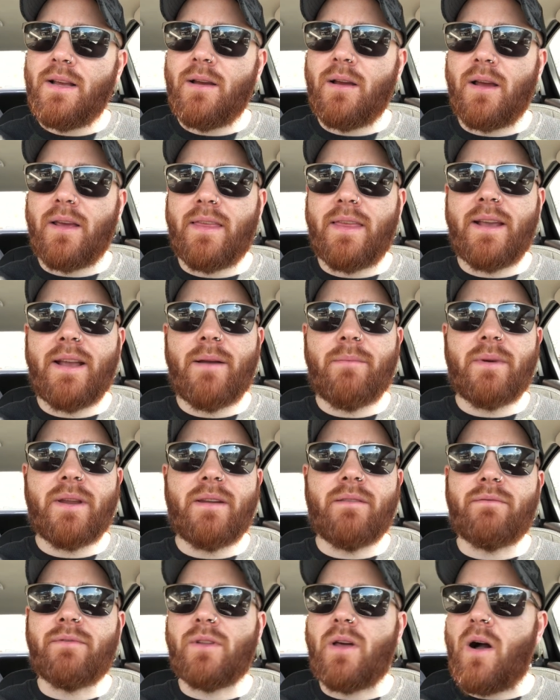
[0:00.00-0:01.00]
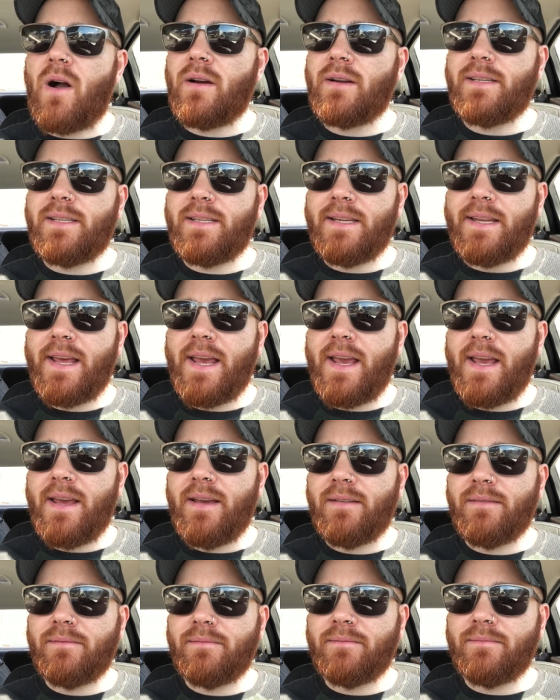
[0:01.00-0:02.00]
I think I'm gonna vlog
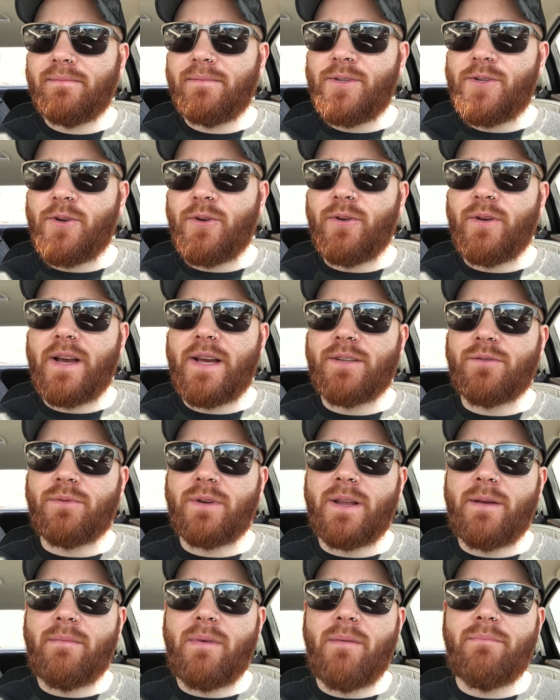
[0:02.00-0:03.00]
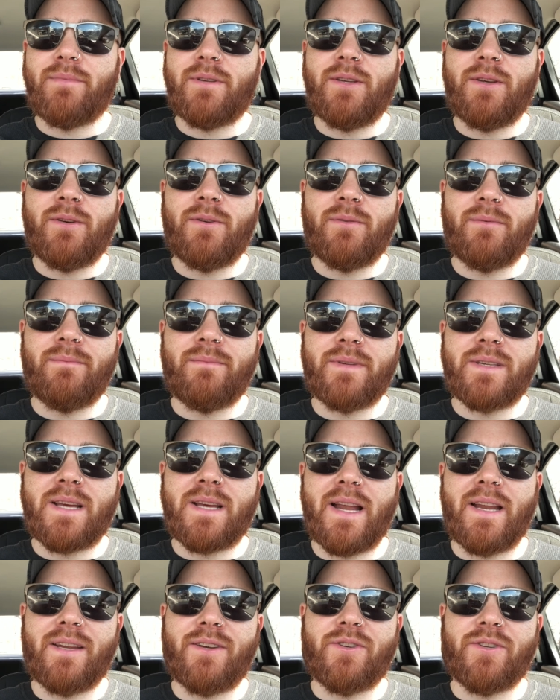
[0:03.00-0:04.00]
today show you guys what I'm up to. It's
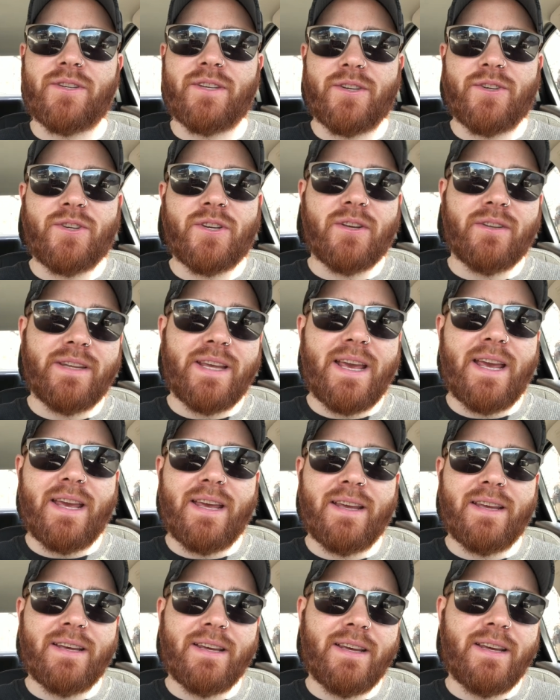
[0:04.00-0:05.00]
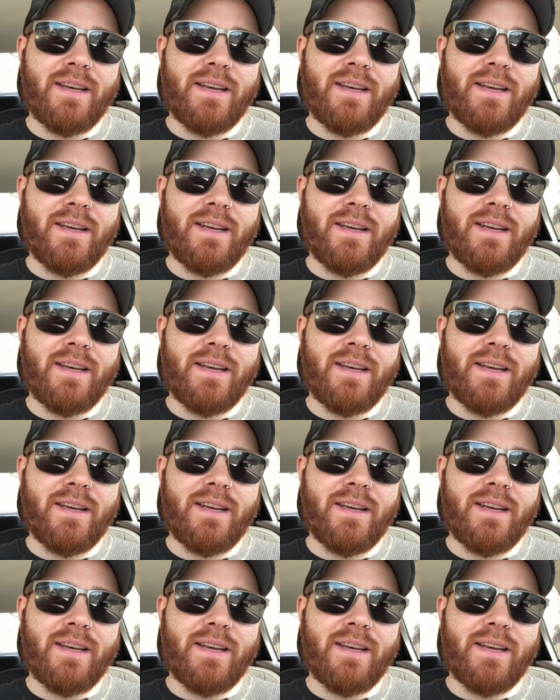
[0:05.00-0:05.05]
kind of just a chill day.